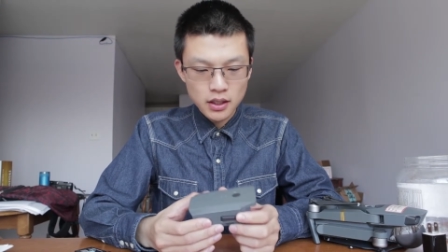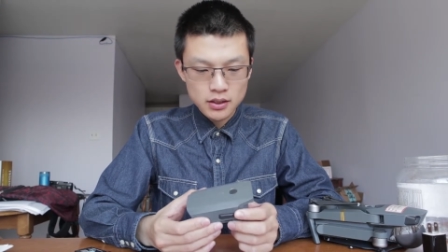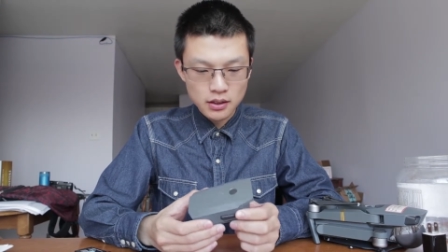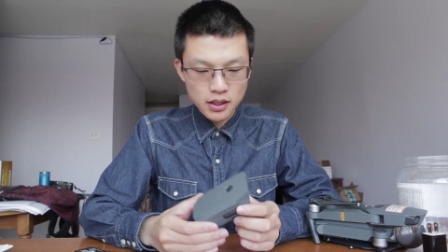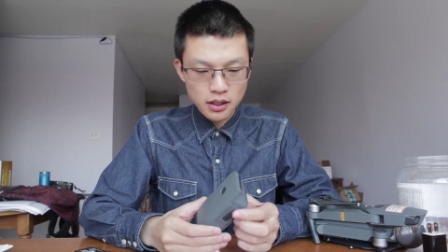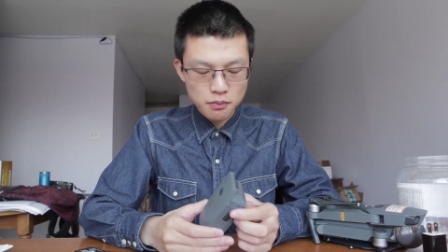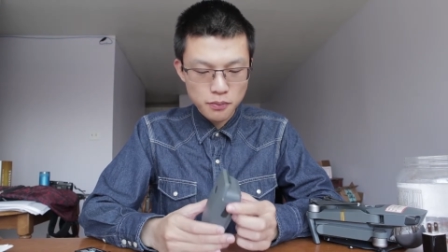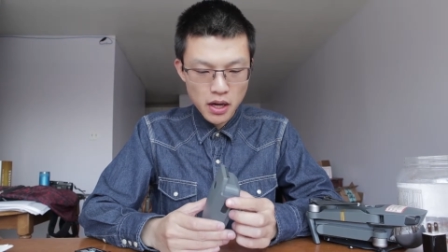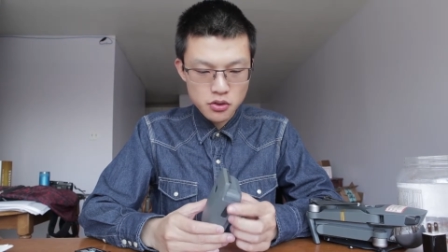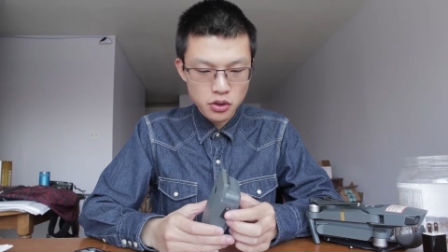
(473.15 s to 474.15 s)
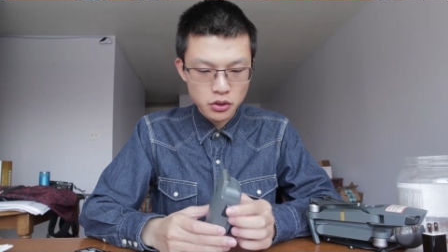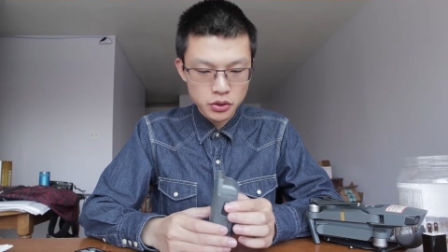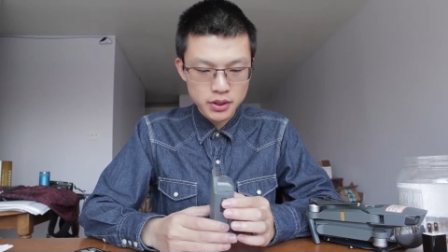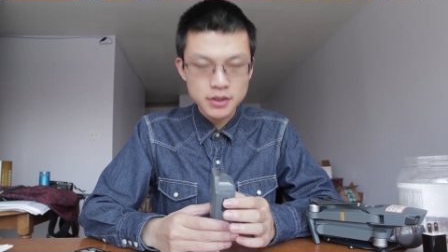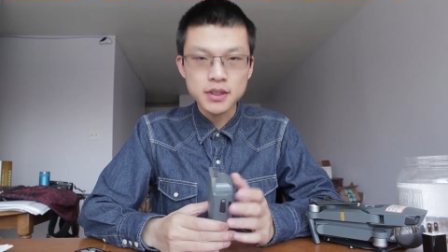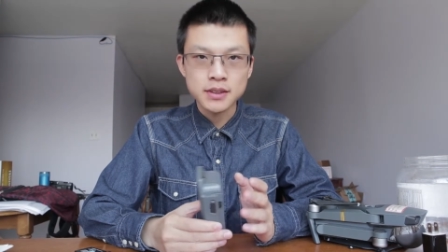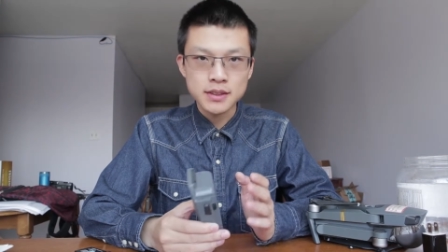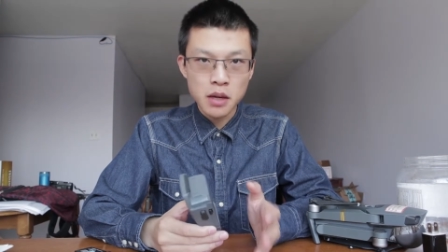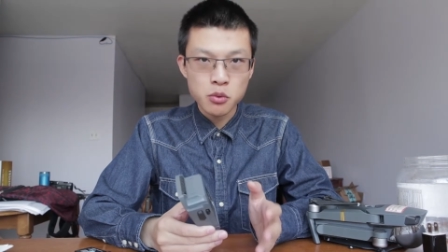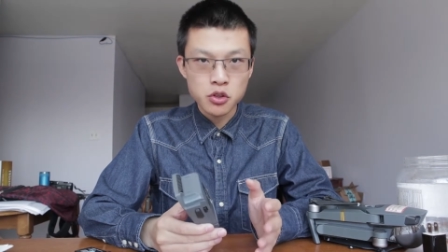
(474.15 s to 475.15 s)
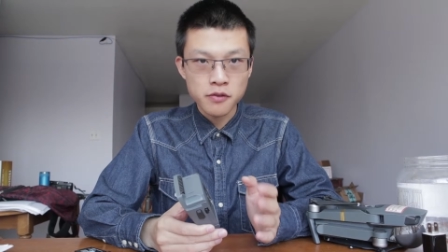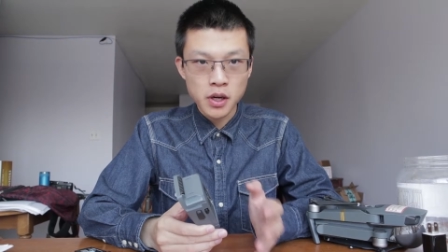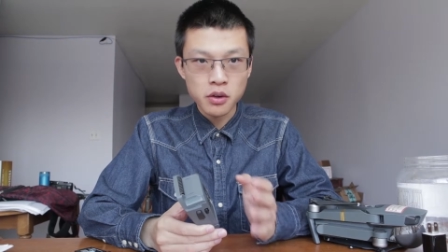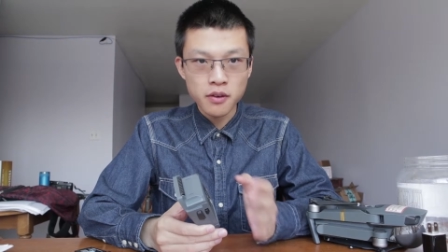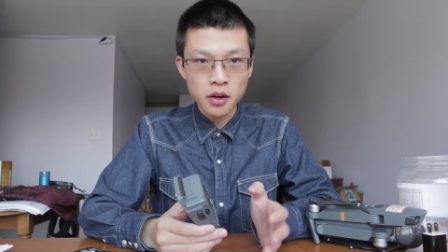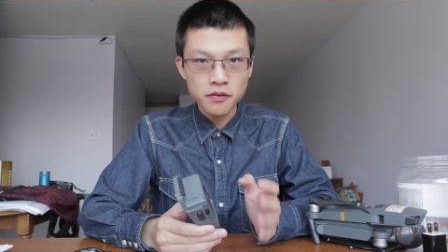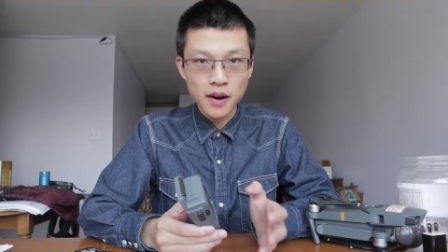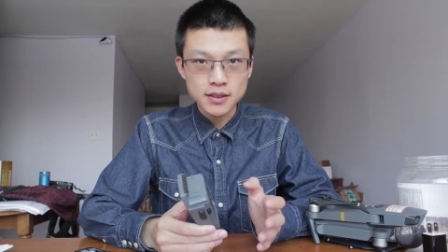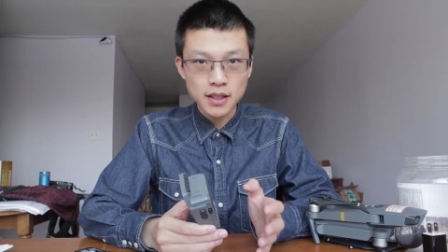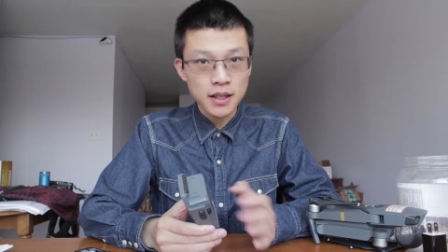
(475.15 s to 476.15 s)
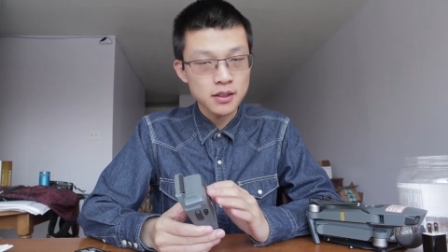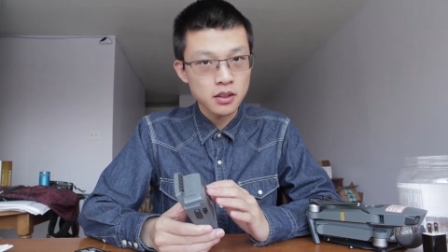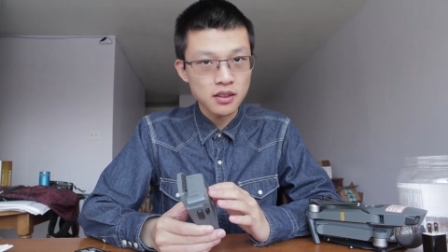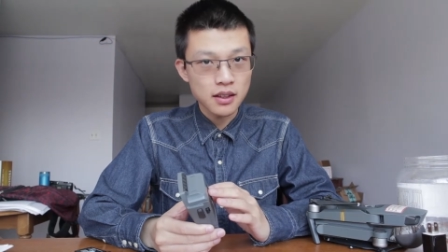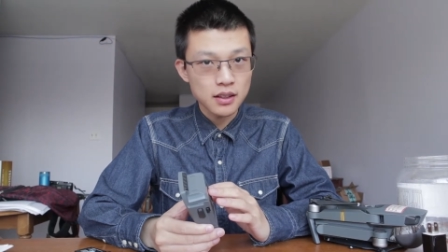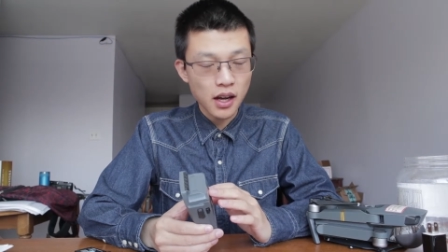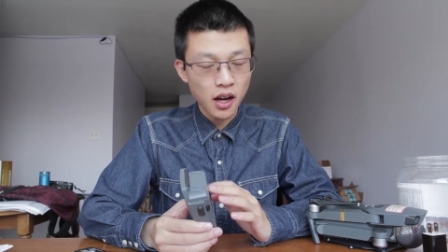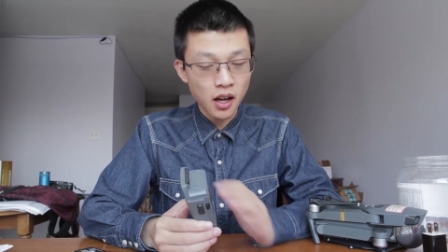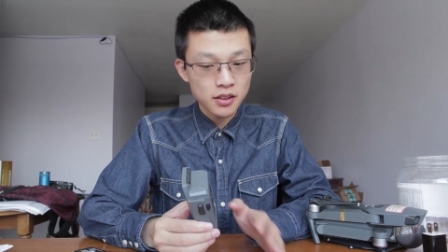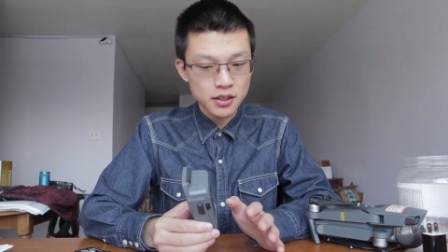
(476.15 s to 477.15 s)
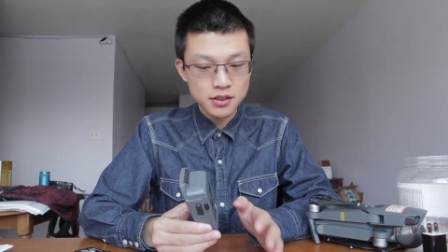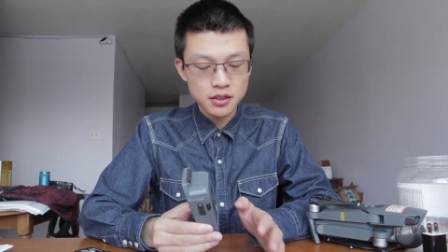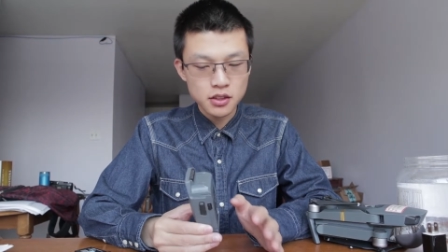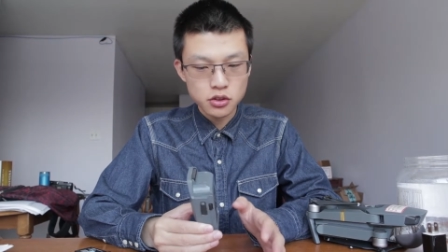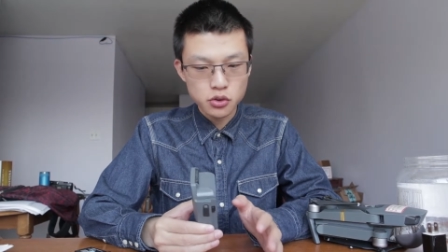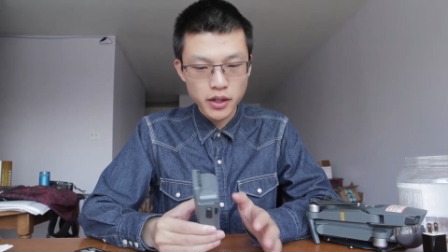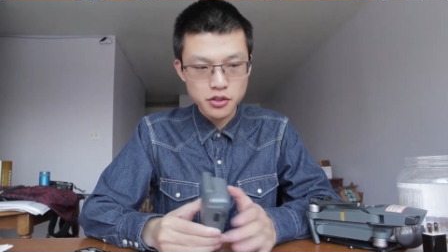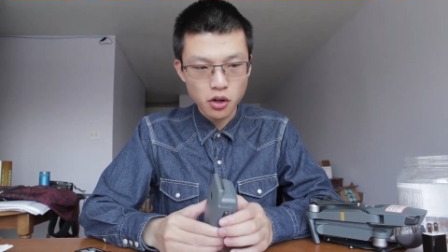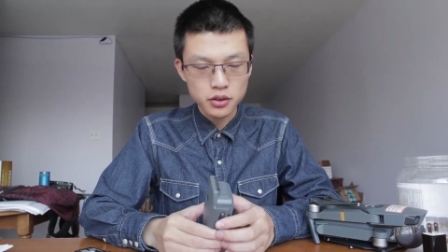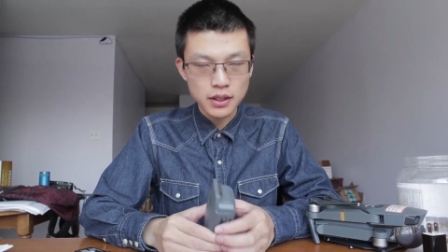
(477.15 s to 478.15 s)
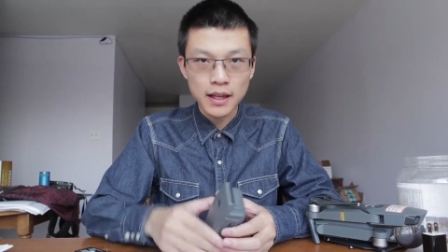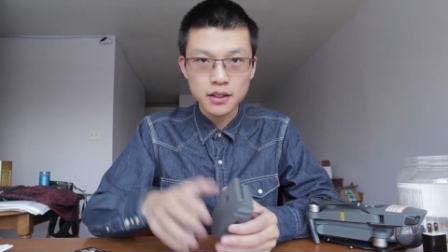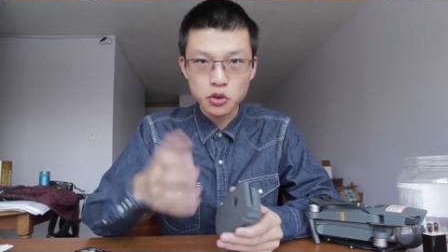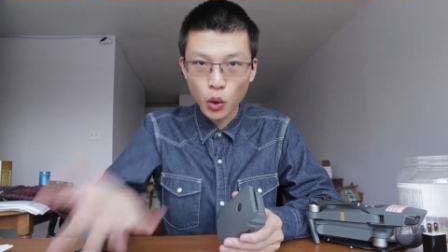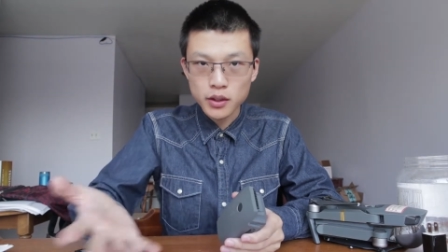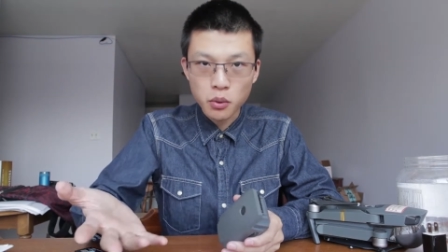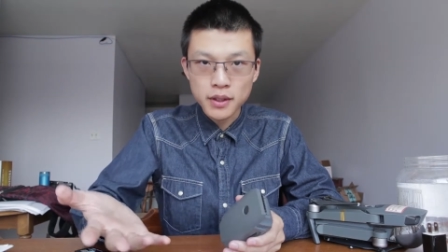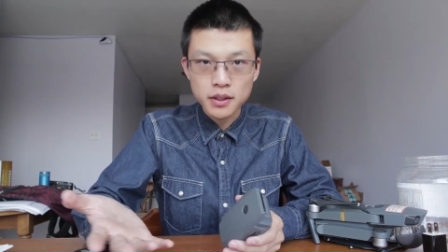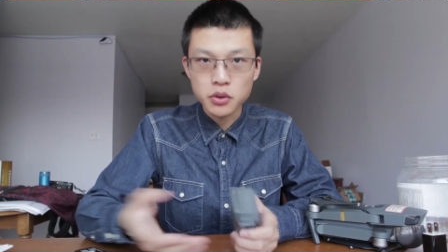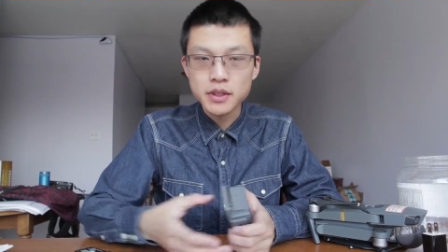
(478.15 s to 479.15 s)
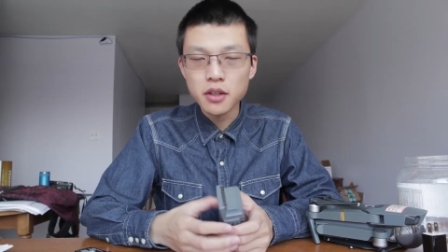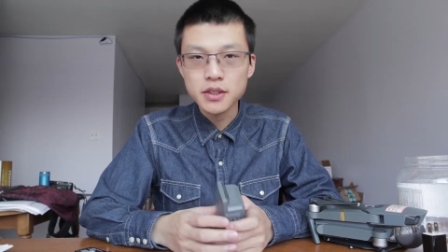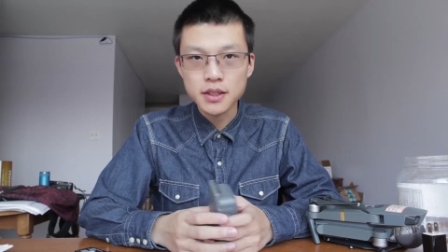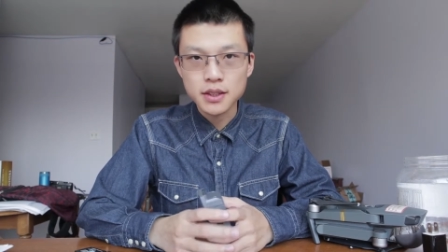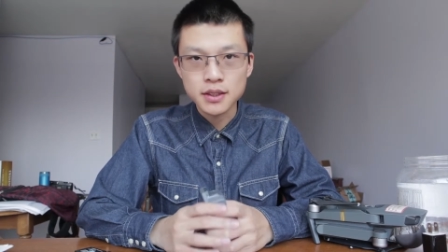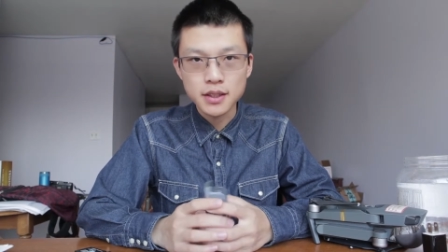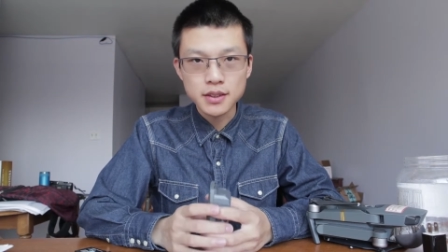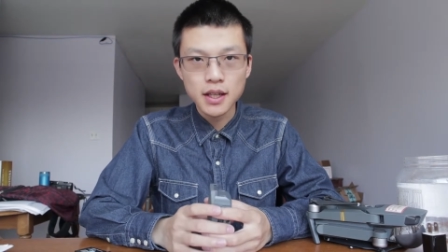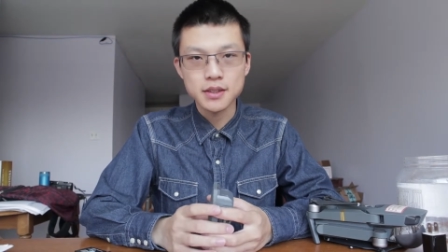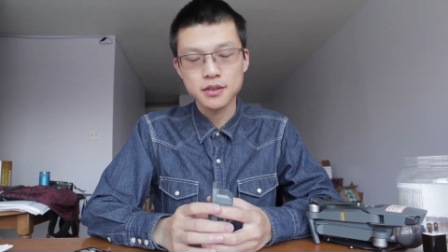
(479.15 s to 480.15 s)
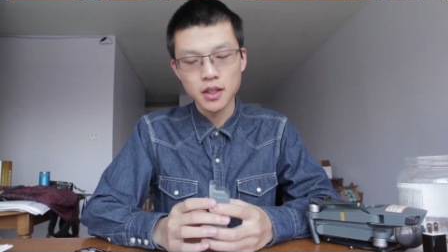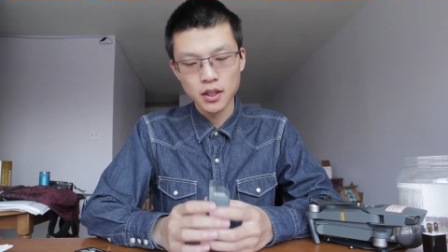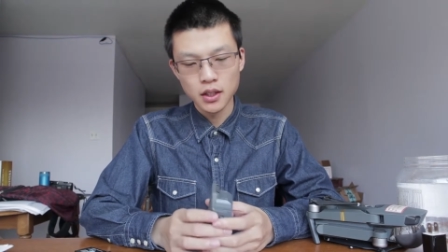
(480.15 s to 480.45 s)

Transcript: the battery loses its temperature very, very fast, and under a certain threshold, like 21 degrees Celsius in this case,